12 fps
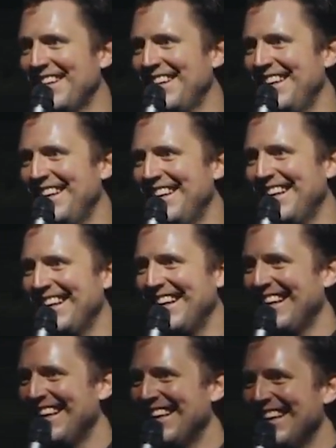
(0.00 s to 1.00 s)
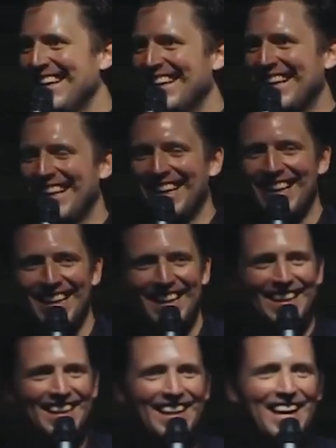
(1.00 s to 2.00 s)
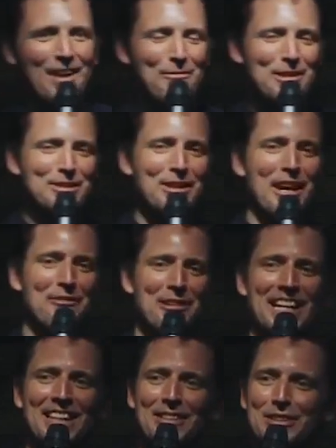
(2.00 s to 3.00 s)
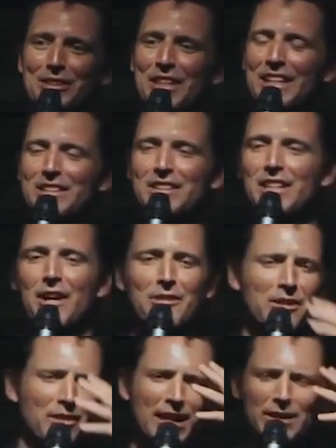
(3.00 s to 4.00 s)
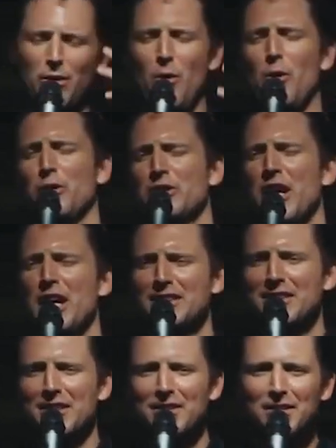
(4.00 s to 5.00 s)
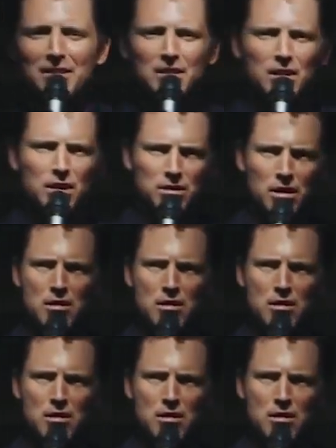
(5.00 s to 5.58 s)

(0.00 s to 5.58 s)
I picture every English kid just covered in like coal dust. Like,